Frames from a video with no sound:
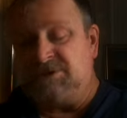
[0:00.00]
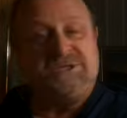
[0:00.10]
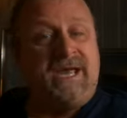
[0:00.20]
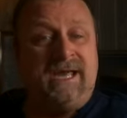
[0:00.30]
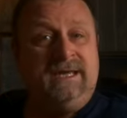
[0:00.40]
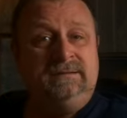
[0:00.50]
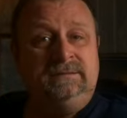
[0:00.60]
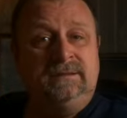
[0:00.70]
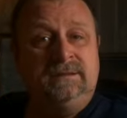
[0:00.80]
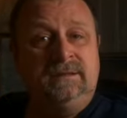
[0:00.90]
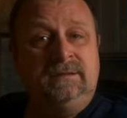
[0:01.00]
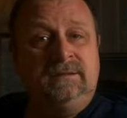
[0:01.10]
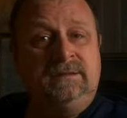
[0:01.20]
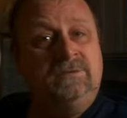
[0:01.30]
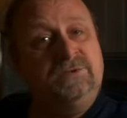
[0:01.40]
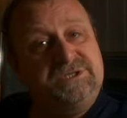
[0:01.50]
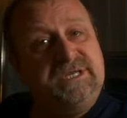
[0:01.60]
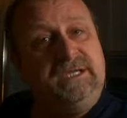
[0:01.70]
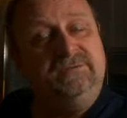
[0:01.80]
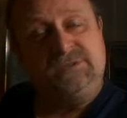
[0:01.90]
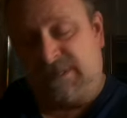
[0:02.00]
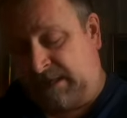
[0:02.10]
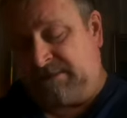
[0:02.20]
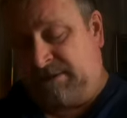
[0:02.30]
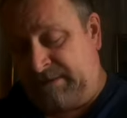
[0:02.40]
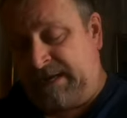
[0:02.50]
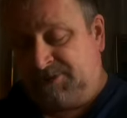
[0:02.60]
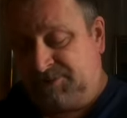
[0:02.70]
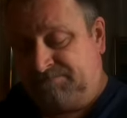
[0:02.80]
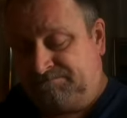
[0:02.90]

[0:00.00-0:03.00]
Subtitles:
child that receives not correction.